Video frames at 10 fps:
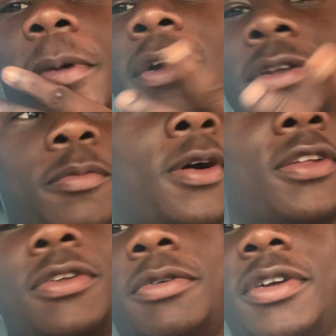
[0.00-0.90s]
about about
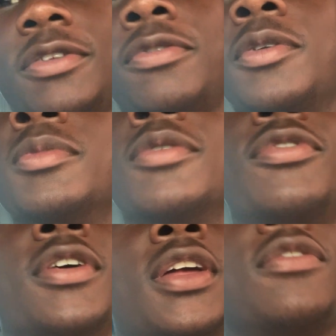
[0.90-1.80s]
the donuts. You feel me? I'm
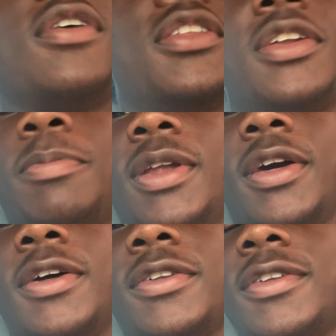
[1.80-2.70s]
funny. give it out to the
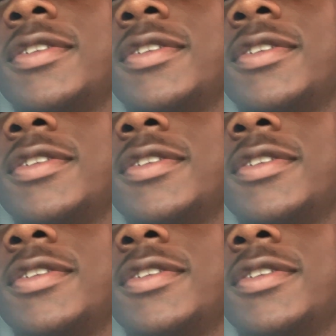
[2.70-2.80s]
players.